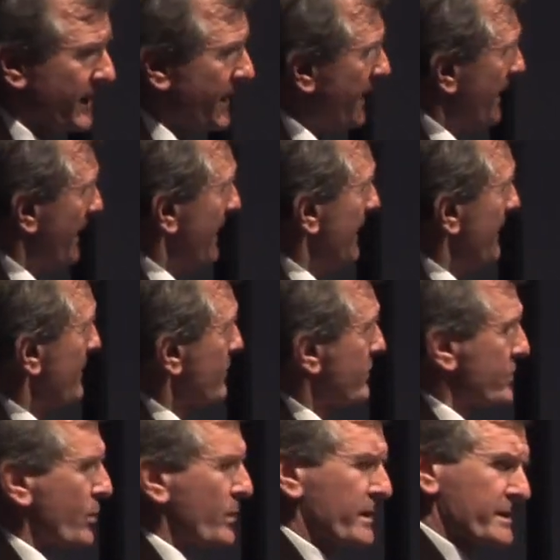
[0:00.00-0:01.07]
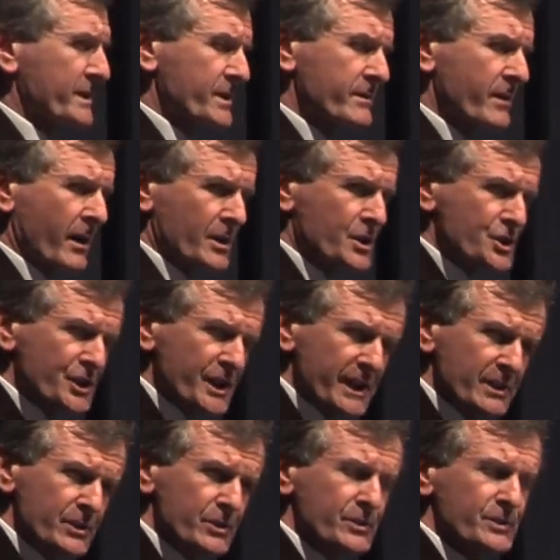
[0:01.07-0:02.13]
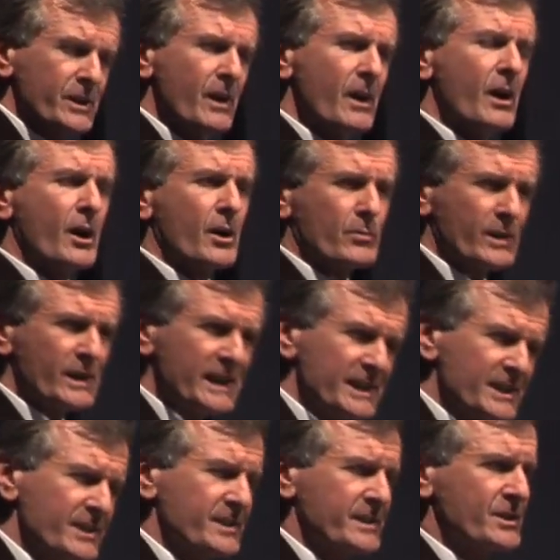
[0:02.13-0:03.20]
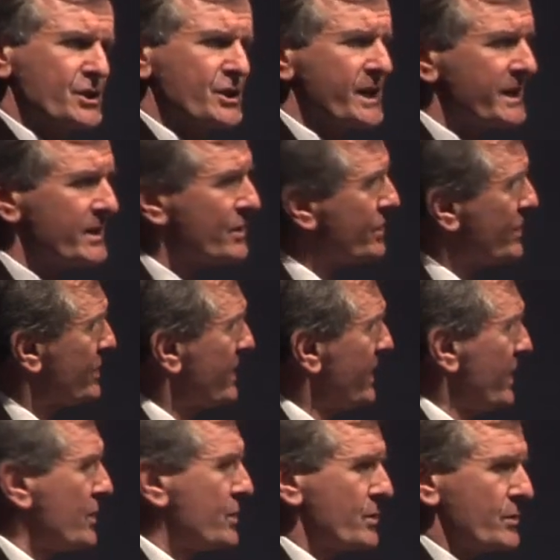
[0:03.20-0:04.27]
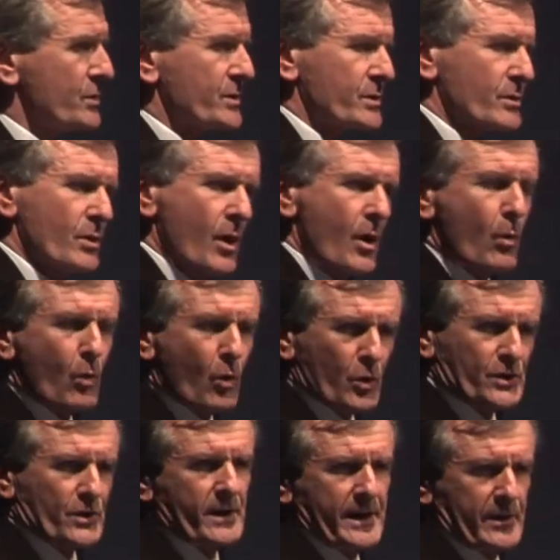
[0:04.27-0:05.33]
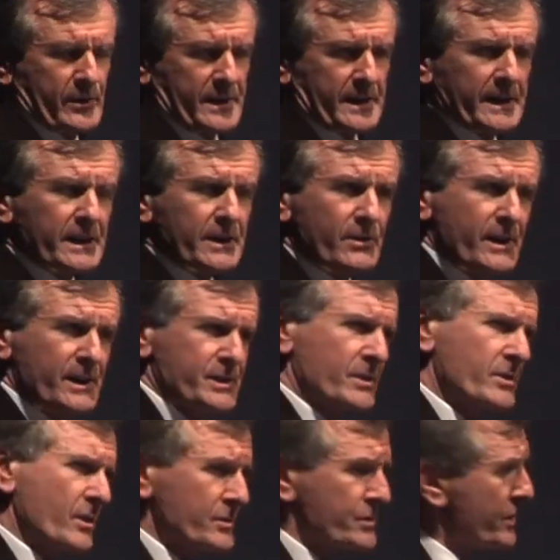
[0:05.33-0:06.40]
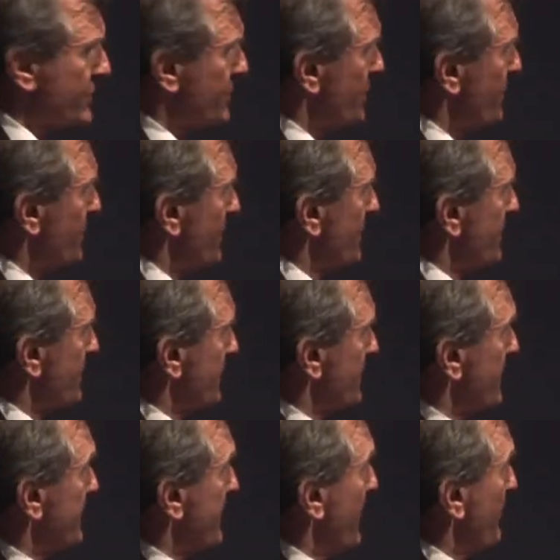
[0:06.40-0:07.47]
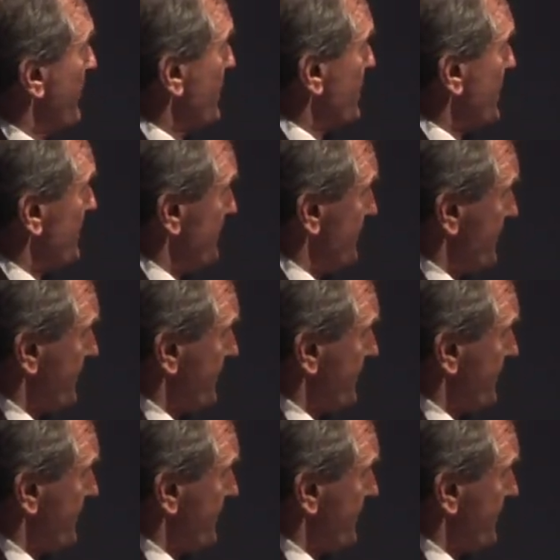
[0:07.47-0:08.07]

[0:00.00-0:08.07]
And so our changes are related to changes due to water ionic ingress and not just due to temperature.